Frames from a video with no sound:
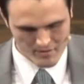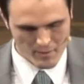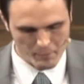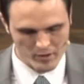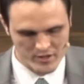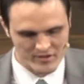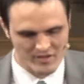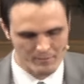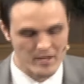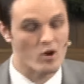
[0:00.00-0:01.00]
They purchased
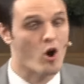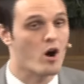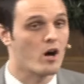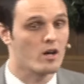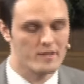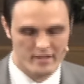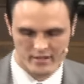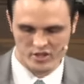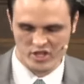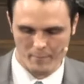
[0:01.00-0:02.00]
something called
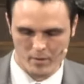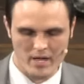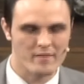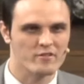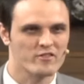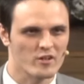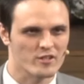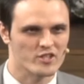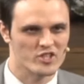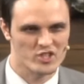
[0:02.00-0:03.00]
Shepherd on the
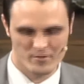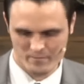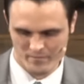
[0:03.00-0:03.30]
Search.